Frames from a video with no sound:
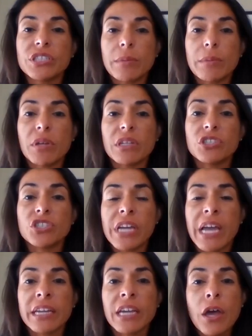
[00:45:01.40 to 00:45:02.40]
stimulus
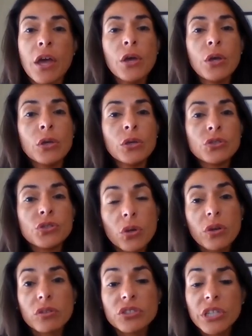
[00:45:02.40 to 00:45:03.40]
check.
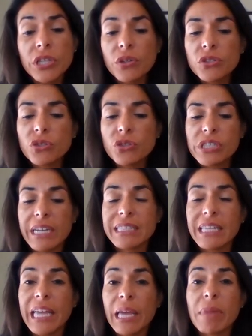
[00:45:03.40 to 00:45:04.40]
So continue to
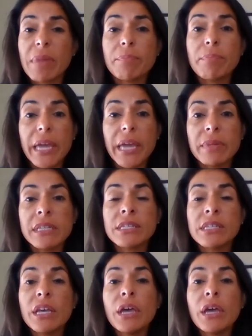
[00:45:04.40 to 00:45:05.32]
check the Get My Payment.